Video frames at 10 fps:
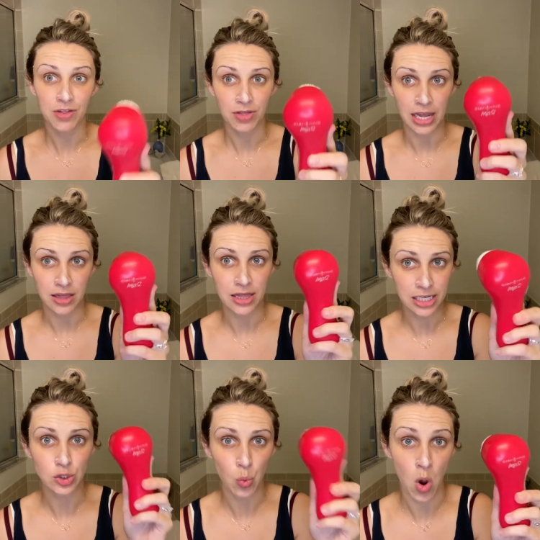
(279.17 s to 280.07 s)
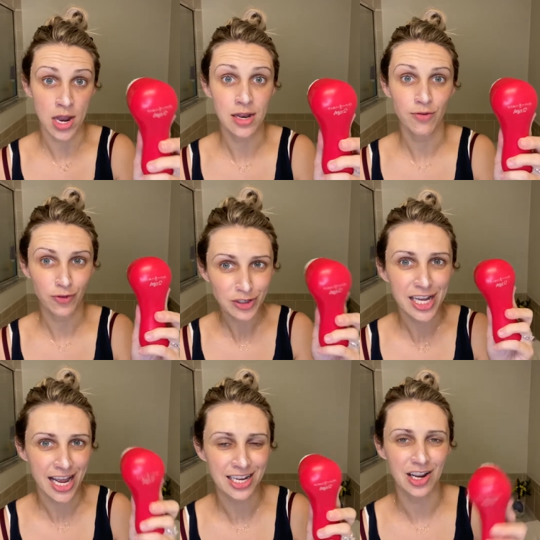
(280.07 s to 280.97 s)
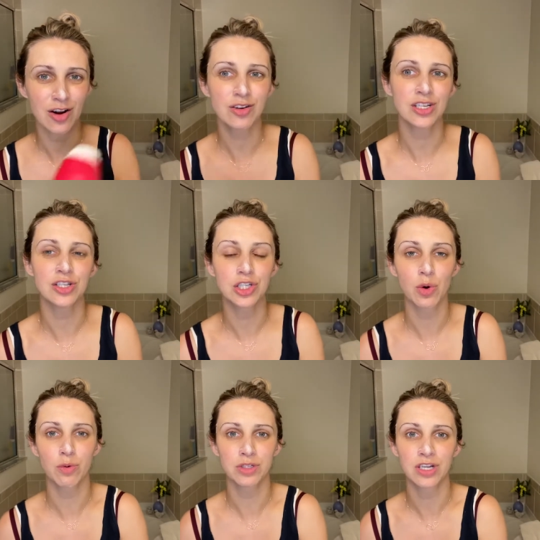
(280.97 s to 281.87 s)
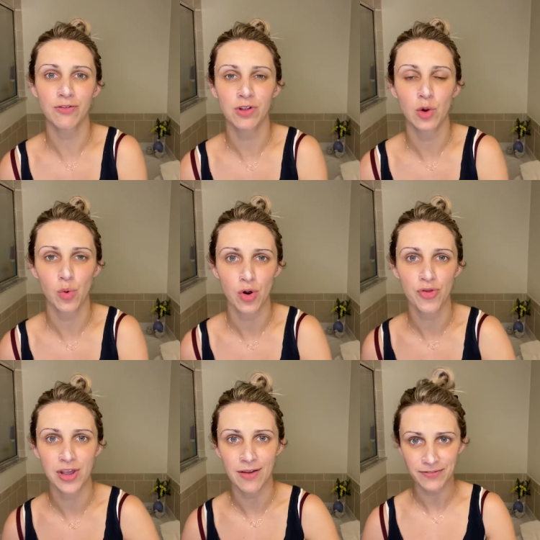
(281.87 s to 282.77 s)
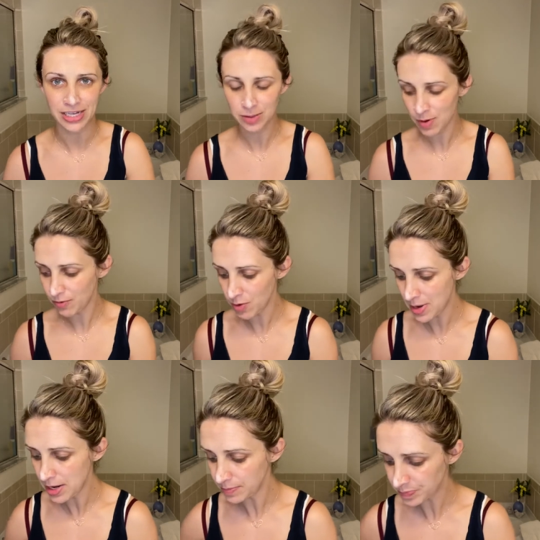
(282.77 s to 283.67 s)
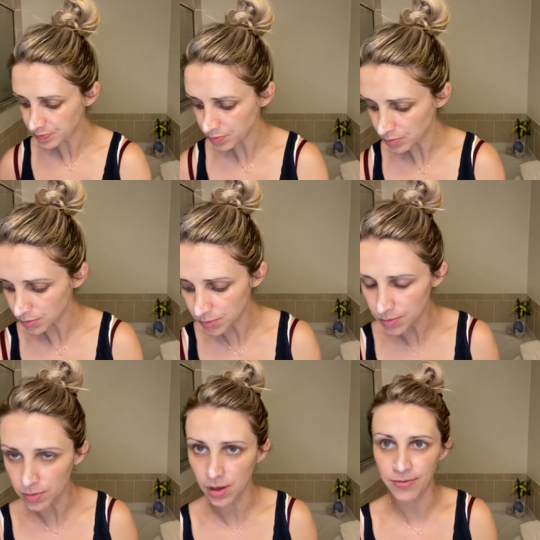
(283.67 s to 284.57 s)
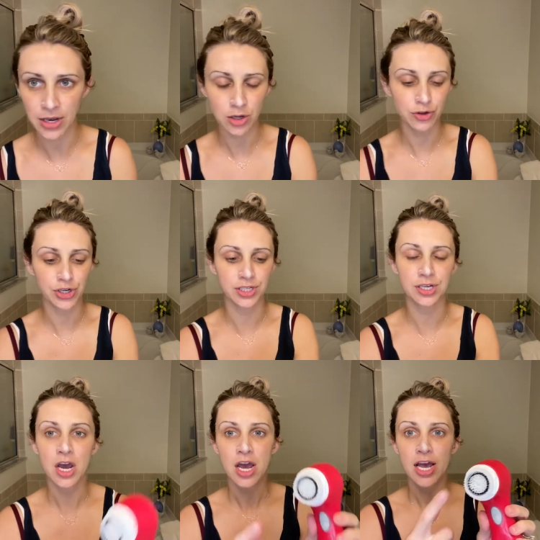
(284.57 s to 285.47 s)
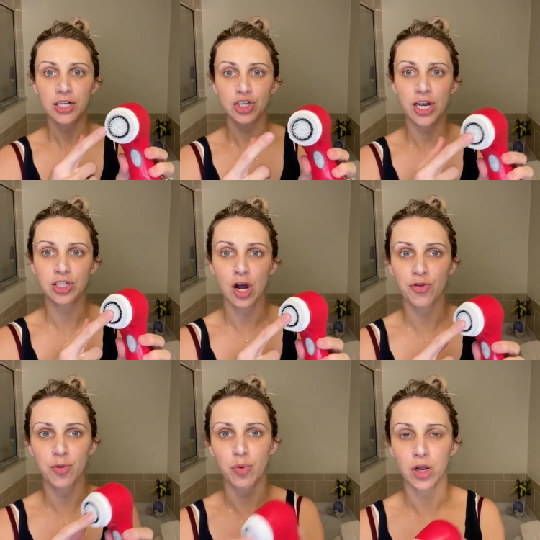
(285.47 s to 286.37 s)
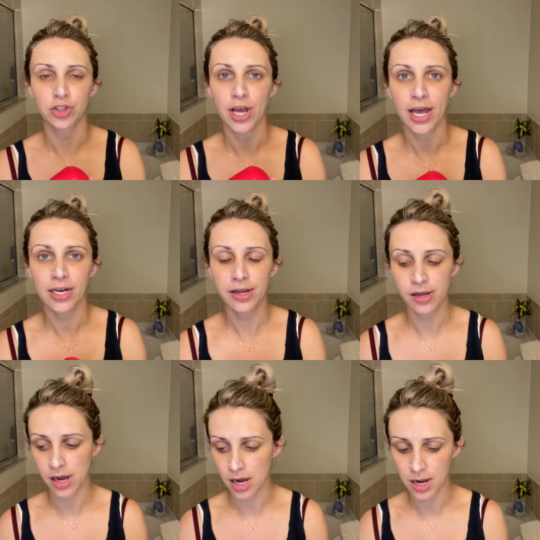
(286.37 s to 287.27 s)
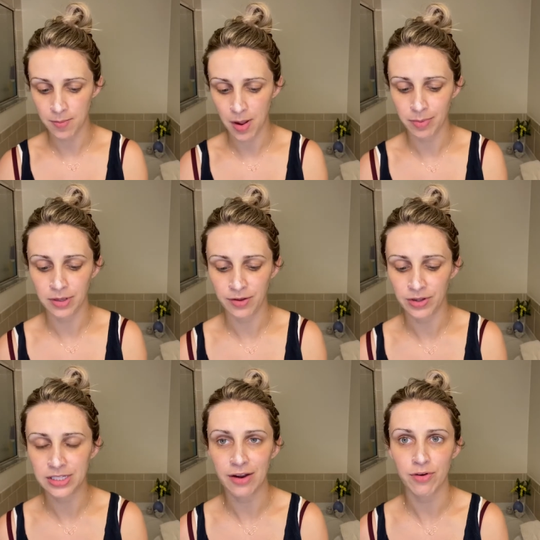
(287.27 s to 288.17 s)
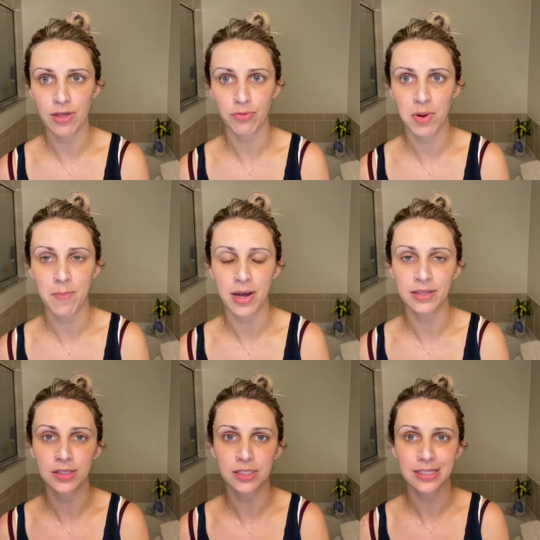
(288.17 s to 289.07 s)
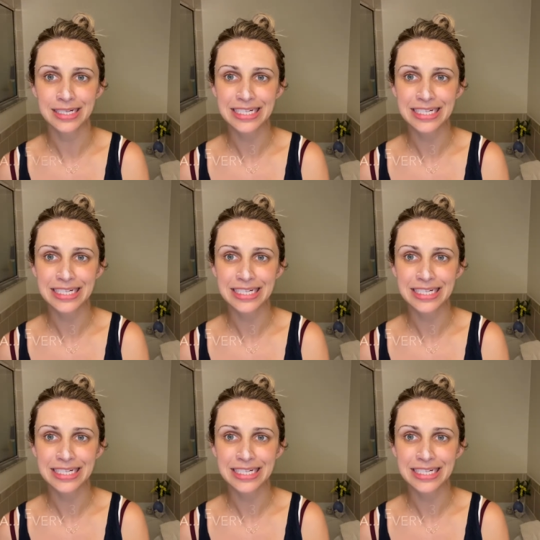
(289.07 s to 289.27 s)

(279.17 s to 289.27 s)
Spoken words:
Like this one for 10 years, and so it was definitely worth the investment for me. And then you just change out the brush head. I believe it's every 3 months.